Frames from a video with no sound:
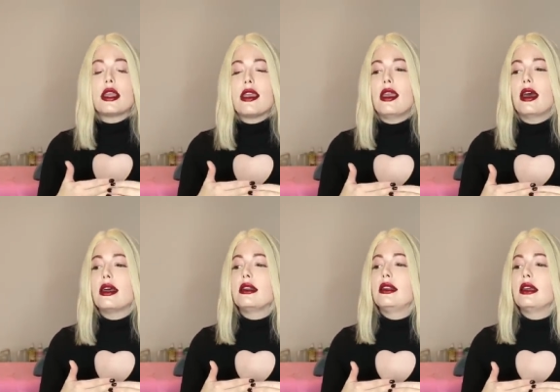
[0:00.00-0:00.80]

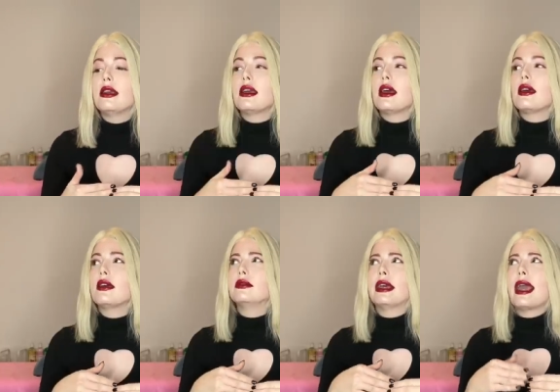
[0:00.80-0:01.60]
And
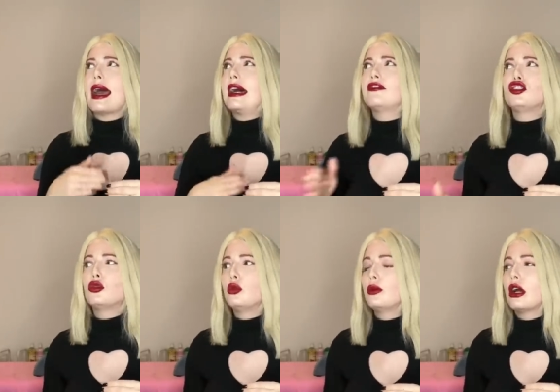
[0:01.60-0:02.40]
like after
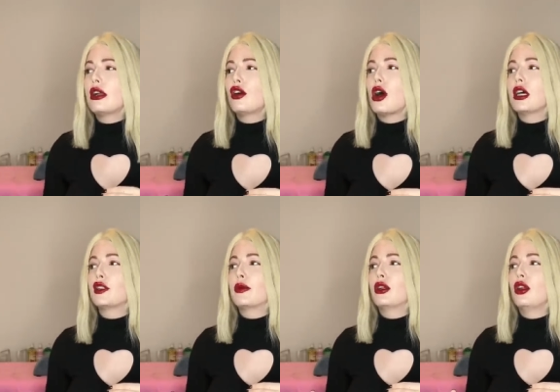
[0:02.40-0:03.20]
we were out of the
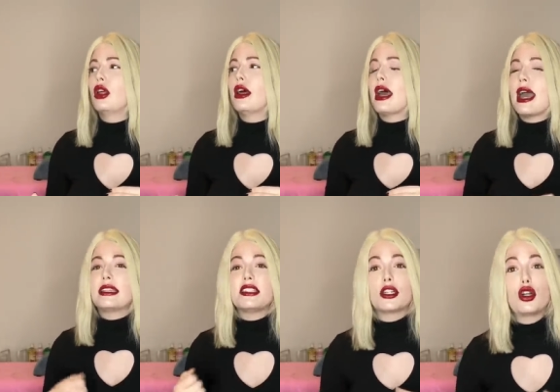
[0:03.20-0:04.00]
hospital, I had to
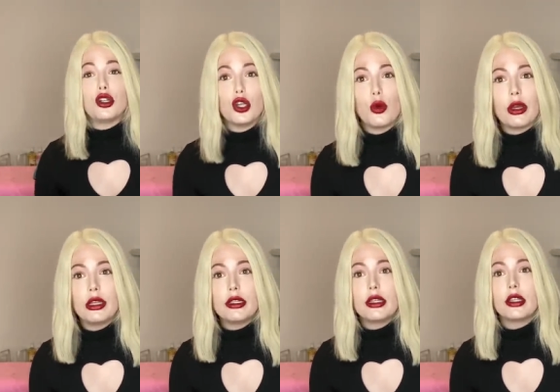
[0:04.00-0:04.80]
sit on a donut.